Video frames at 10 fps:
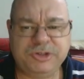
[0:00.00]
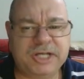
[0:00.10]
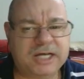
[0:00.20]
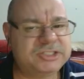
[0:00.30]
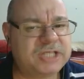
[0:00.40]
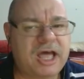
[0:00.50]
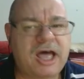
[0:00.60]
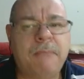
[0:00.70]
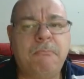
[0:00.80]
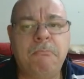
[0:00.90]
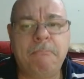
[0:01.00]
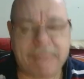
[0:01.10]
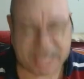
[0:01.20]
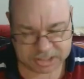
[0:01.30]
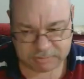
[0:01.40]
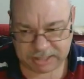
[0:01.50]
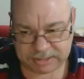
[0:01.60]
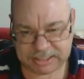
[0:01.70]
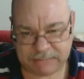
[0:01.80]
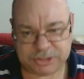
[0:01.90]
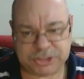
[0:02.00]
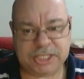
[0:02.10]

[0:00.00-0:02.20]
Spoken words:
Does a mass amount of damage.